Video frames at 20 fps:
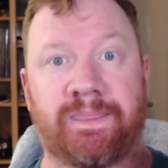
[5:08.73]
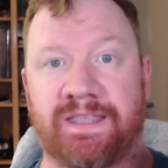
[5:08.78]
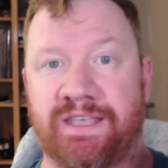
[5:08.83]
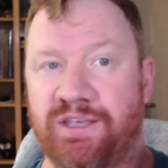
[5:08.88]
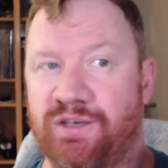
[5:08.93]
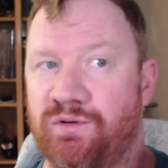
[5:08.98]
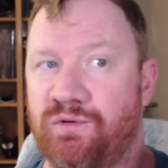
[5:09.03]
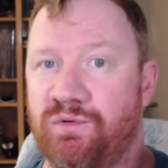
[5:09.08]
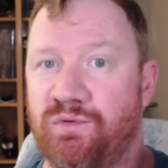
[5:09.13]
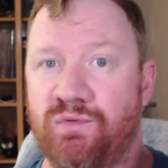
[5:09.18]

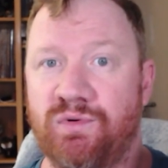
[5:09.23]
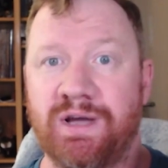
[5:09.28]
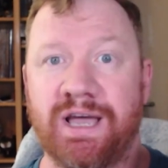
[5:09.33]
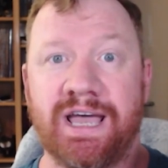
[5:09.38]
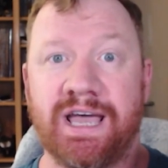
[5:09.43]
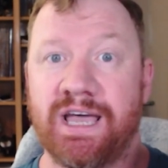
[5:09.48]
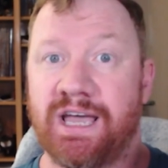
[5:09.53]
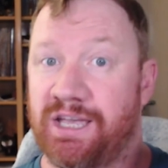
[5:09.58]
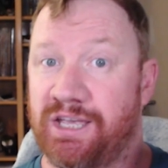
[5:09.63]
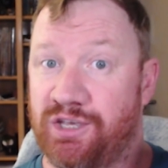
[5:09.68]
You
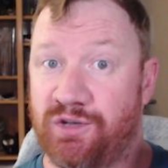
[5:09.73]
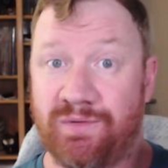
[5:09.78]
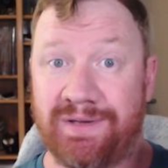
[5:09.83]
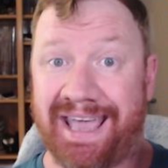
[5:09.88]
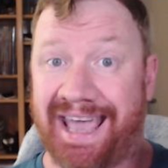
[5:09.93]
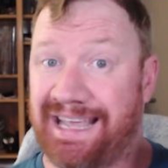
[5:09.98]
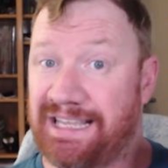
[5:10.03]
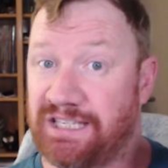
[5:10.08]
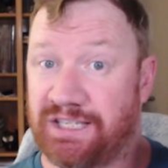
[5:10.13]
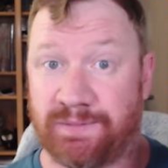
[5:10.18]

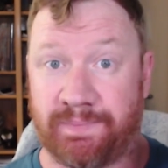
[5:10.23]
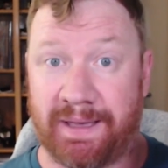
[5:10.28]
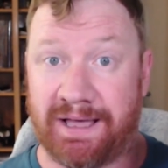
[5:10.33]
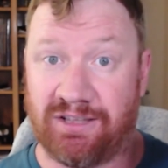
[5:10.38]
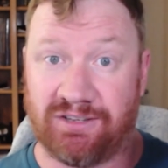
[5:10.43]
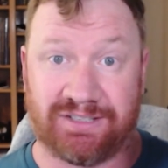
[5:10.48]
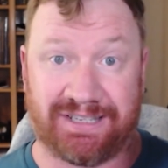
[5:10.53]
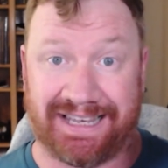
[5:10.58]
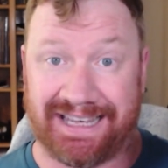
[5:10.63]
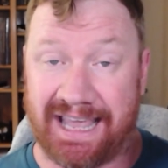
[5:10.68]
gain
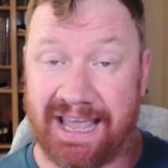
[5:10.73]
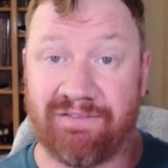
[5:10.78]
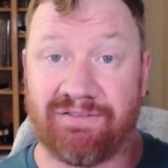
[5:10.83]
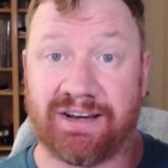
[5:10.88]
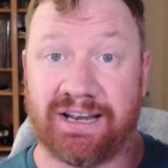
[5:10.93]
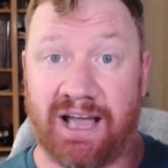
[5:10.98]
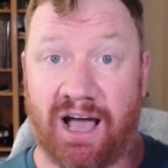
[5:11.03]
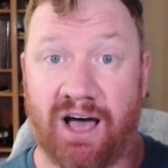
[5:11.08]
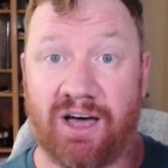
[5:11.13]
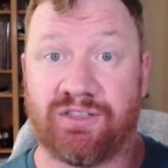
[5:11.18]
spells like
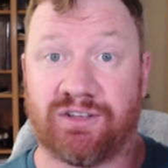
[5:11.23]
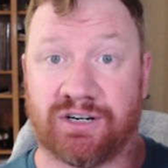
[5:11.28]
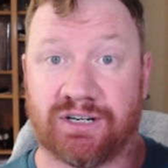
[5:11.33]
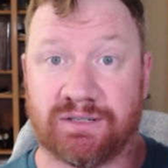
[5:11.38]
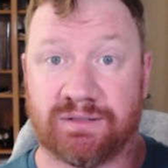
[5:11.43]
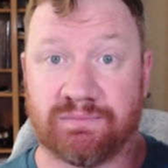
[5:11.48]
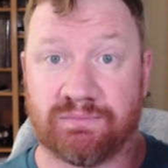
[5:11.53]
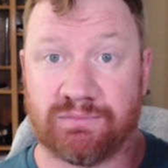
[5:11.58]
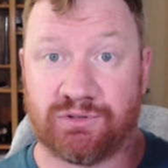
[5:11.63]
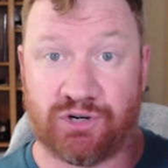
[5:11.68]
every
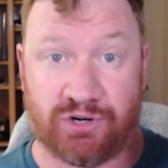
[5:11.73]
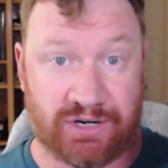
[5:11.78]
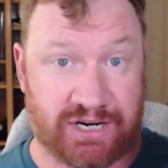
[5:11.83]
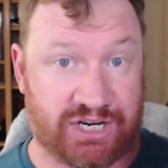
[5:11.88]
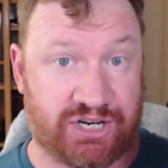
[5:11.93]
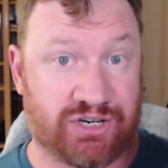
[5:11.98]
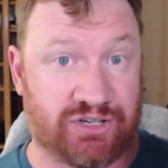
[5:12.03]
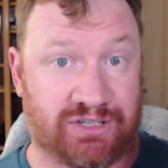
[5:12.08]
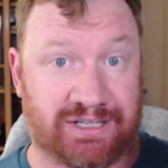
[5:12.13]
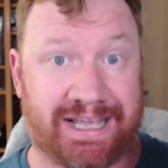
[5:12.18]
other
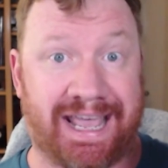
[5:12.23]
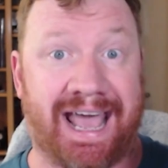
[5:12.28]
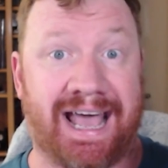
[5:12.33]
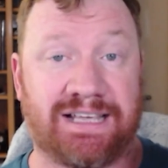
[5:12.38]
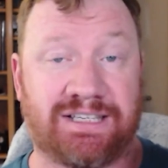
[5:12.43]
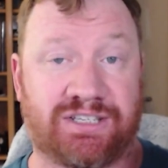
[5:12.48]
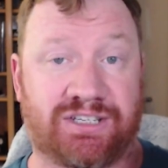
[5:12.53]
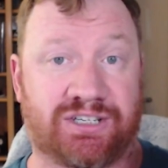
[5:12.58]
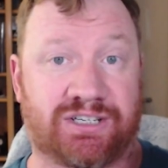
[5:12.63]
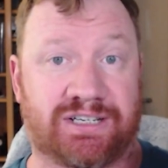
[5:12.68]
traditional
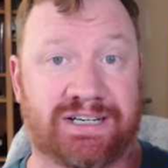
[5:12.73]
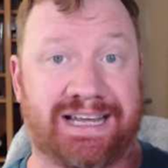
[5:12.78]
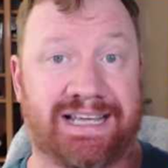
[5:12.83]
caster,